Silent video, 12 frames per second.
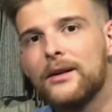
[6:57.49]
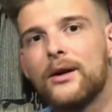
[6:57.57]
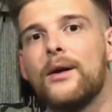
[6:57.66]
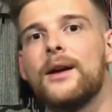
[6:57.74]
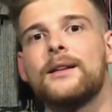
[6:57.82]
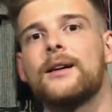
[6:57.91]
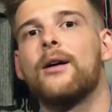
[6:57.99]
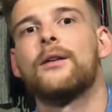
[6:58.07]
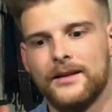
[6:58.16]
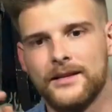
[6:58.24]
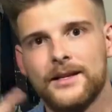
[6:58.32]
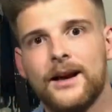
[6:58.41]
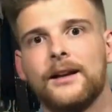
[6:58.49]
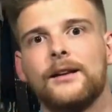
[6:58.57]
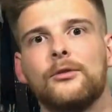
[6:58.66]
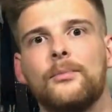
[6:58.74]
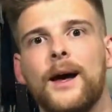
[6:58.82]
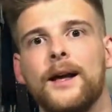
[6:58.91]
going down in a
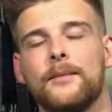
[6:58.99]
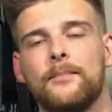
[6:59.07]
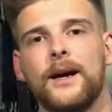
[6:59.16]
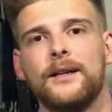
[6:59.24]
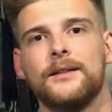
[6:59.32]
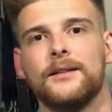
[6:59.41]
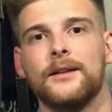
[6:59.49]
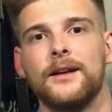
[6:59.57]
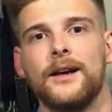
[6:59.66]
cyclical pattern.